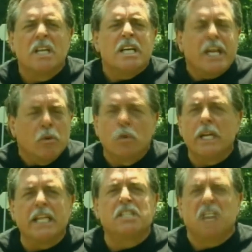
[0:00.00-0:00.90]
and
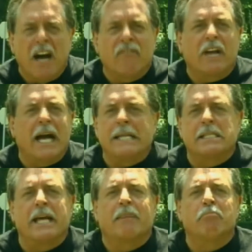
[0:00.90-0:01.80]
really tough guys
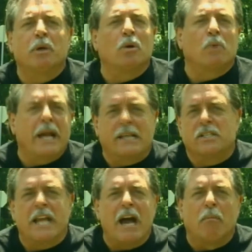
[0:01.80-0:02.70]
like Bill Rex
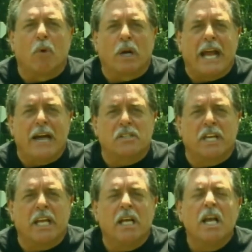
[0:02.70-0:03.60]
and Al Borkowski.